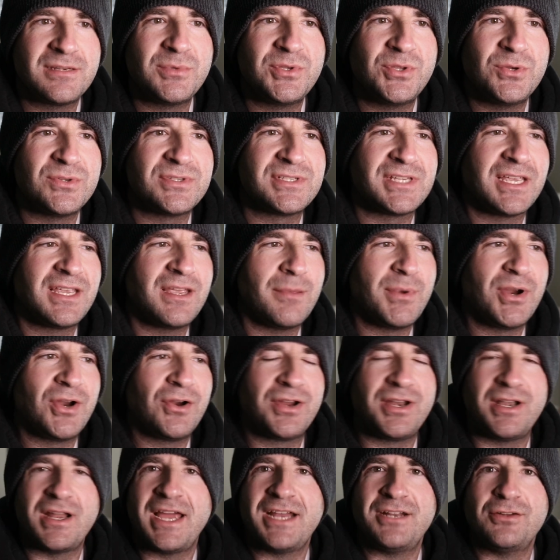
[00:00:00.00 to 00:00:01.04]
of those like
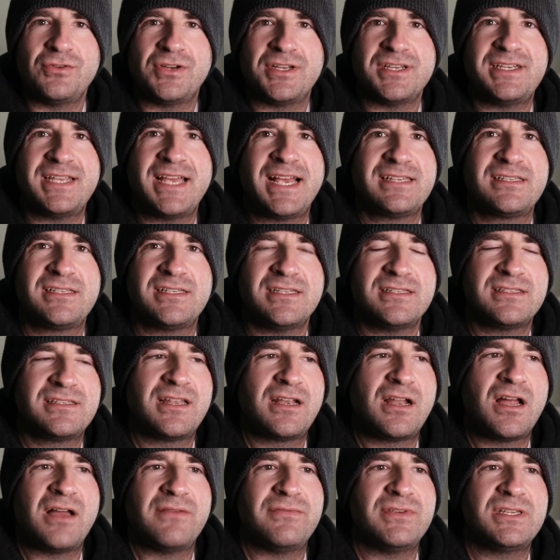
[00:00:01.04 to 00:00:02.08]
American Idol contestants that
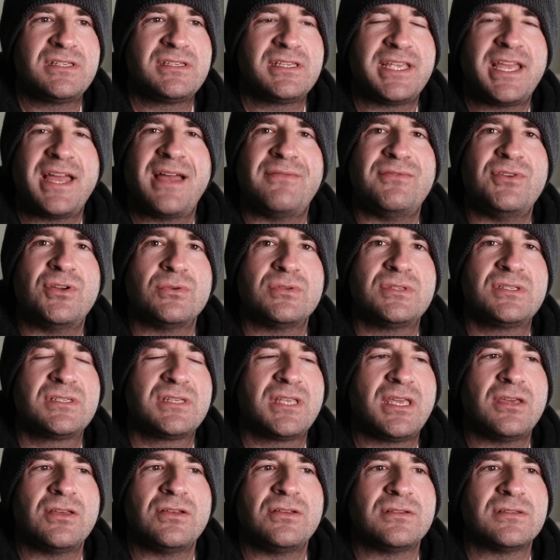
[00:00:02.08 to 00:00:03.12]
obviously have no
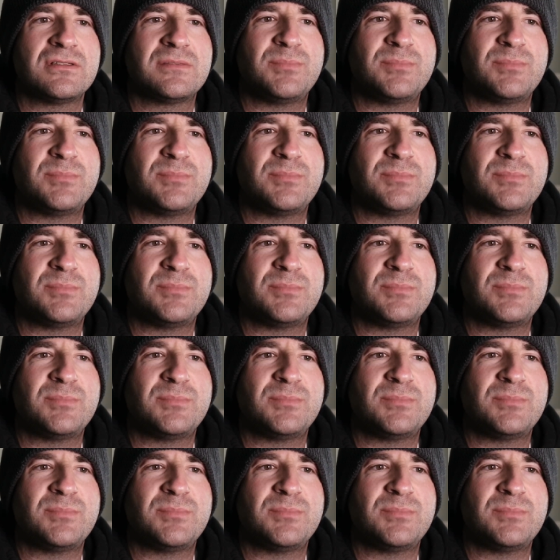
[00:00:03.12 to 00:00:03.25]
skills,